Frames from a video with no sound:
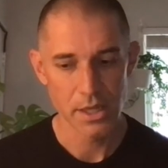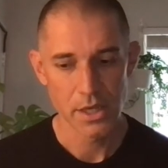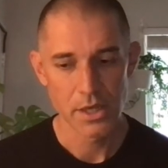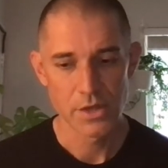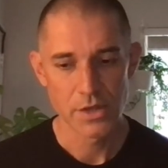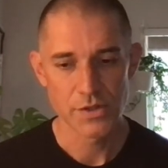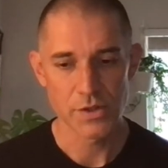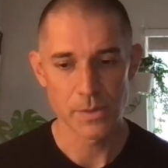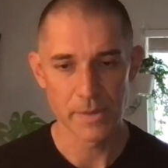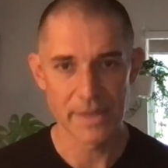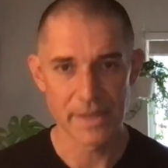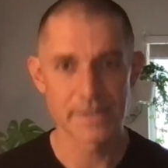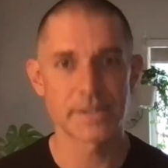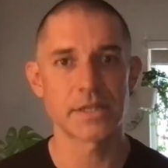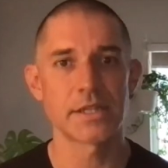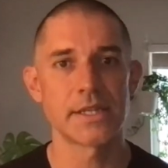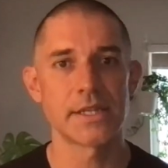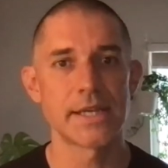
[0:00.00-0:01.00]
So
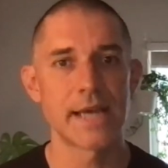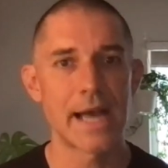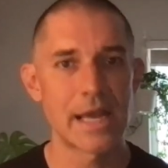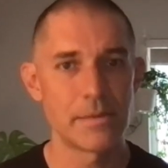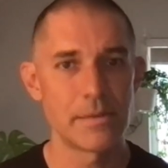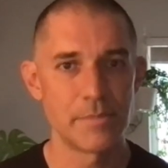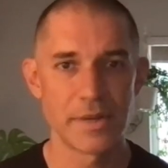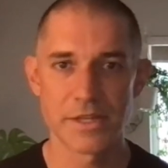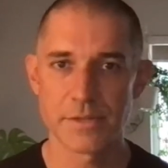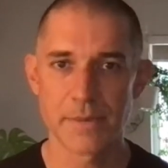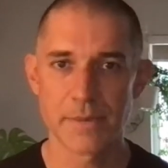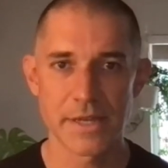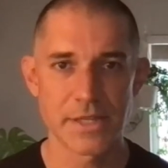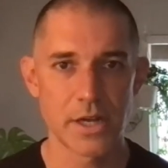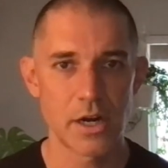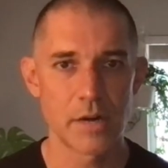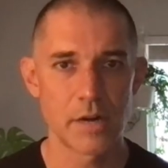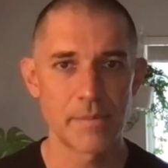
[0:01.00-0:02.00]
basically, I'd pitched my
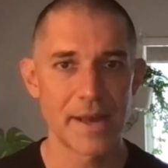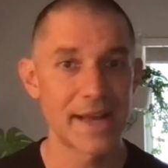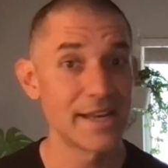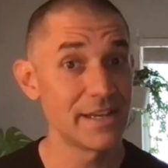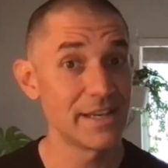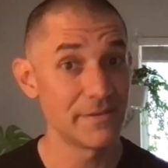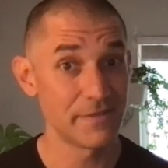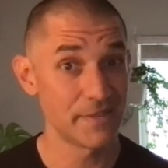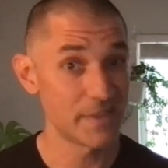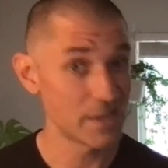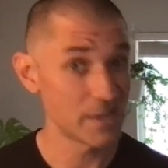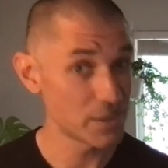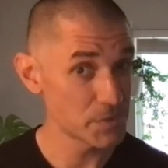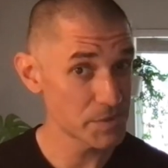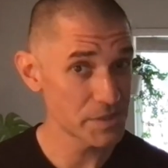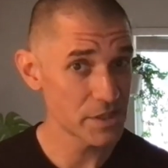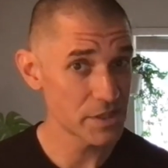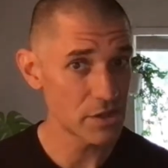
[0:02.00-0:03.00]
tarp. I didn't even think it
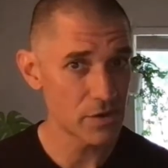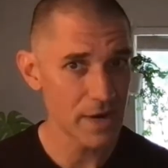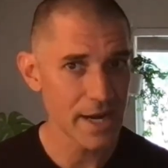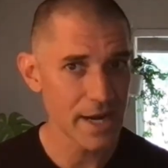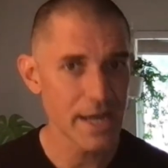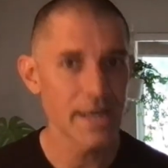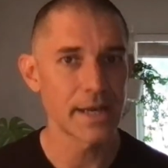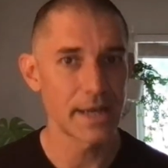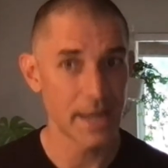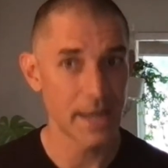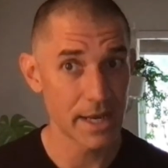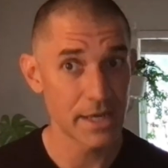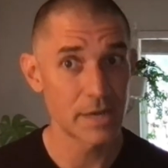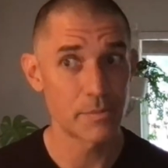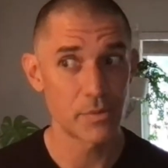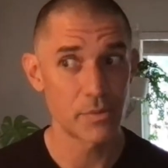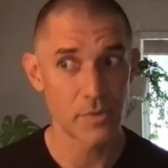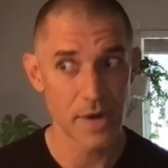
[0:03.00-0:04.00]
was going to rain, and it
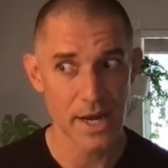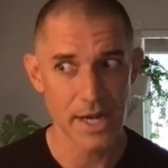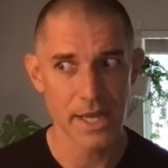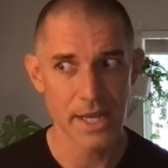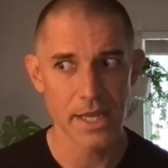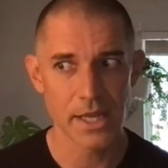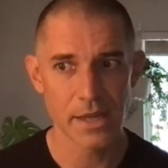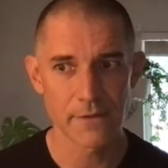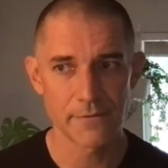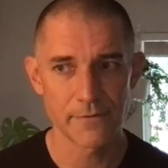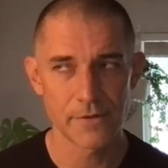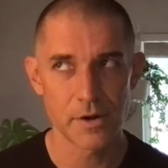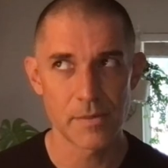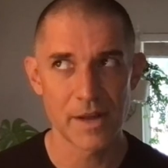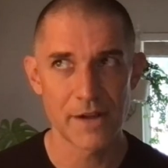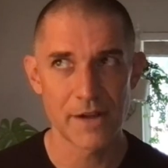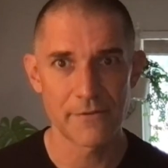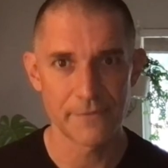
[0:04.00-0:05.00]
ended up raining for
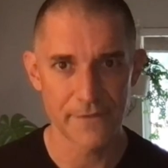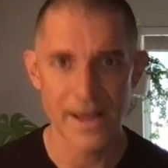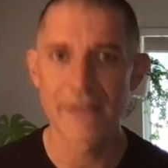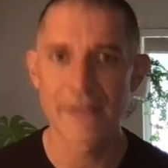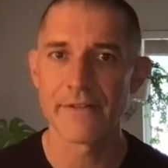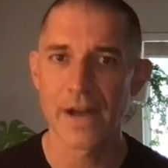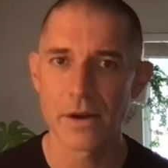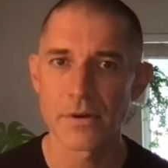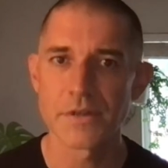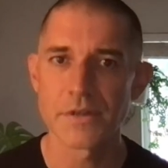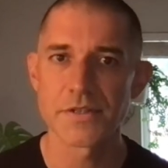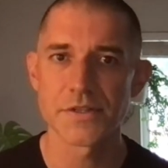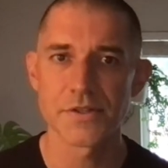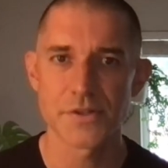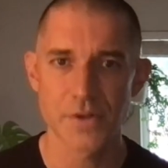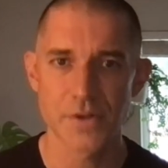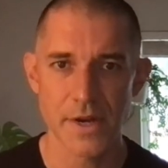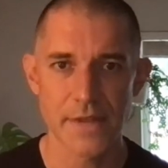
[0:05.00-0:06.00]
about 5 hours
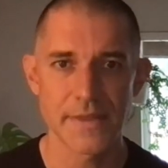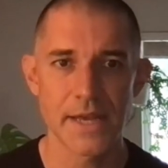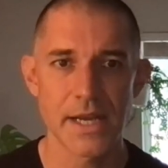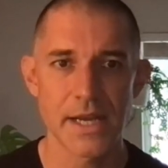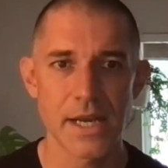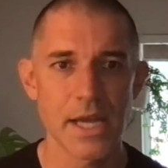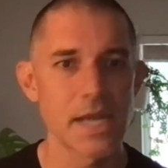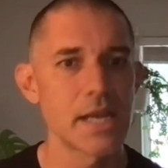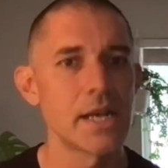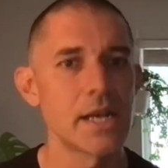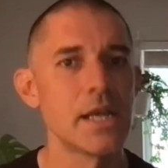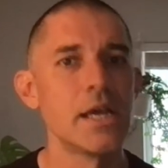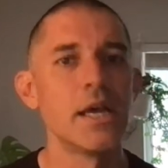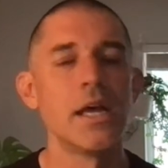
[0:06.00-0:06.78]
straight that night.